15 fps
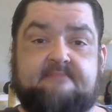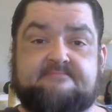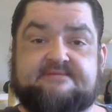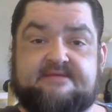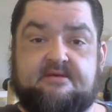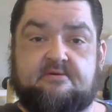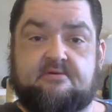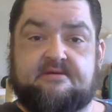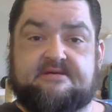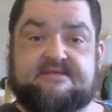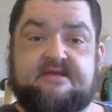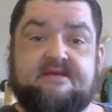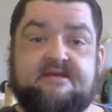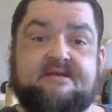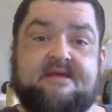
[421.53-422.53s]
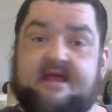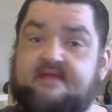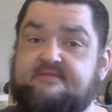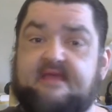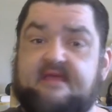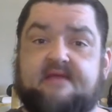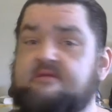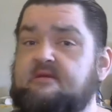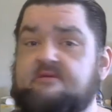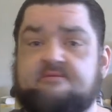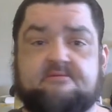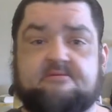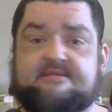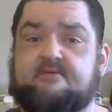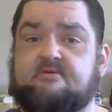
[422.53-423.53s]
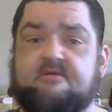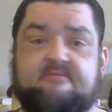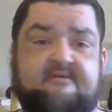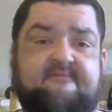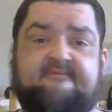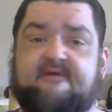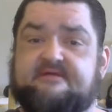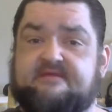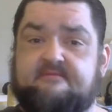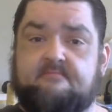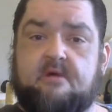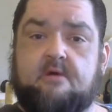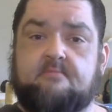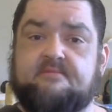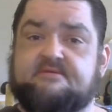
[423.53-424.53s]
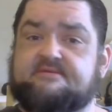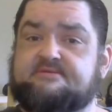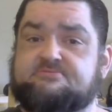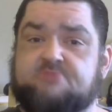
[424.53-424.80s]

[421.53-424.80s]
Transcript: serious. And then there's still going to be funny moments,